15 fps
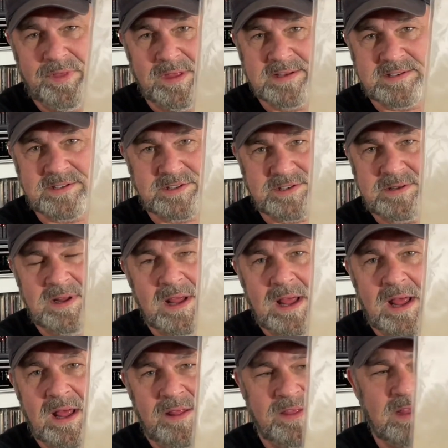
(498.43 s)
this
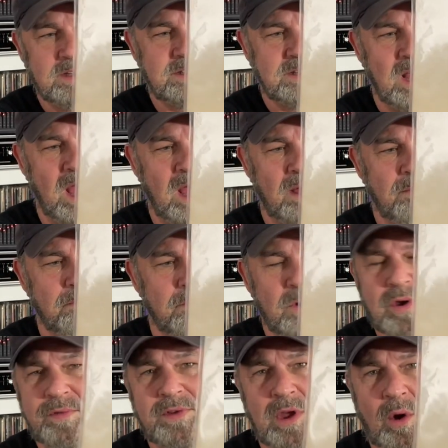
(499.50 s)
this uh,
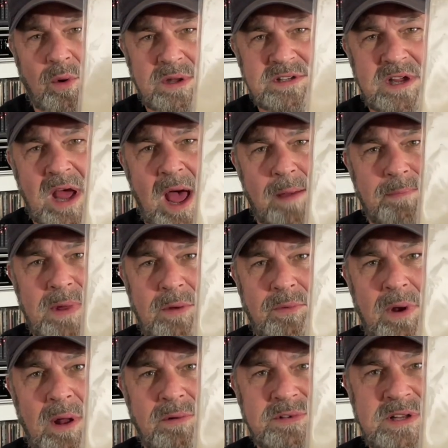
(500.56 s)
movie always got me
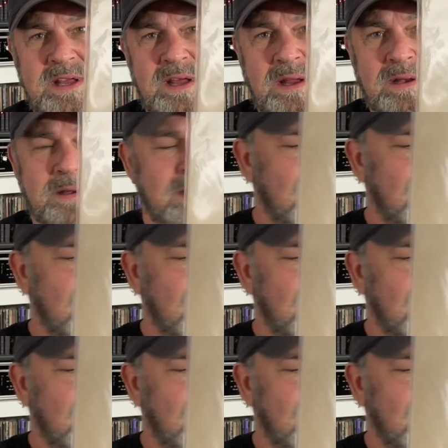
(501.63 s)
when I was a kid.